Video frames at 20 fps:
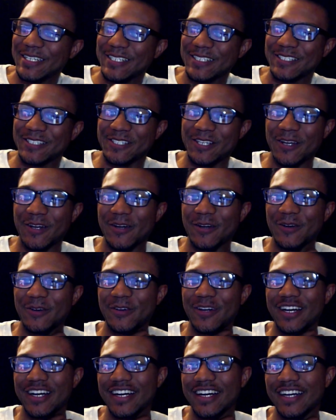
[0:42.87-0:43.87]

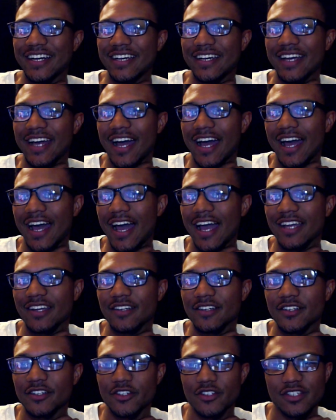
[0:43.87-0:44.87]
So I
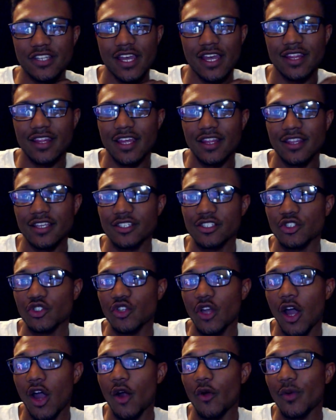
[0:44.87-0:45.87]
could understand that this has
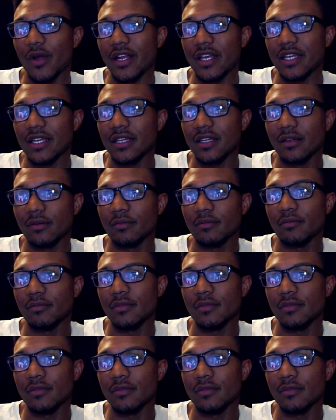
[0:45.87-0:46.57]
already